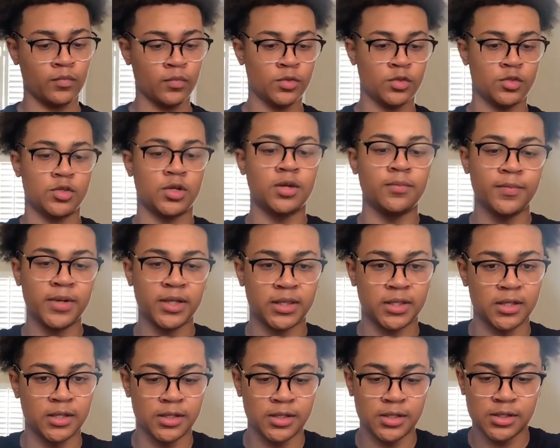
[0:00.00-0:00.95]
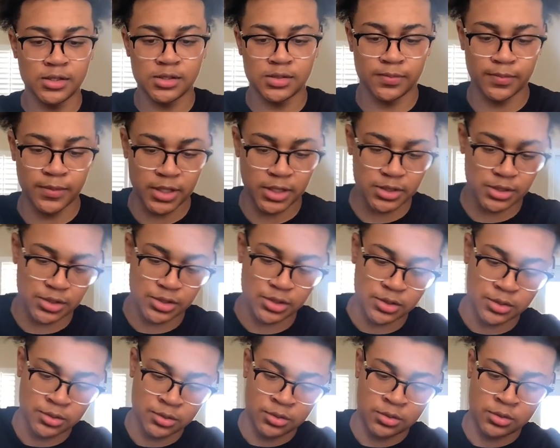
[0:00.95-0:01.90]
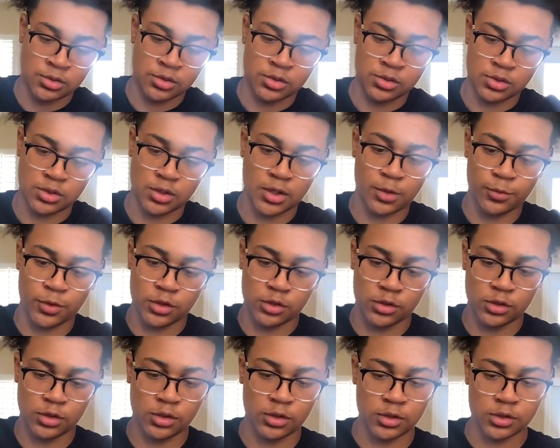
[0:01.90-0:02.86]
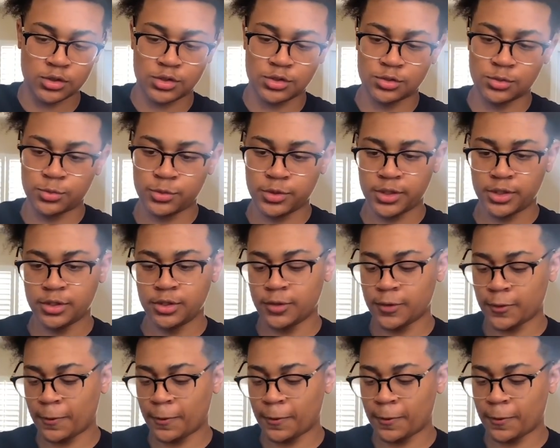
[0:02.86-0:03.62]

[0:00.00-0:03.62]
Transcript: Trying to make the ends match so they won't look too weird.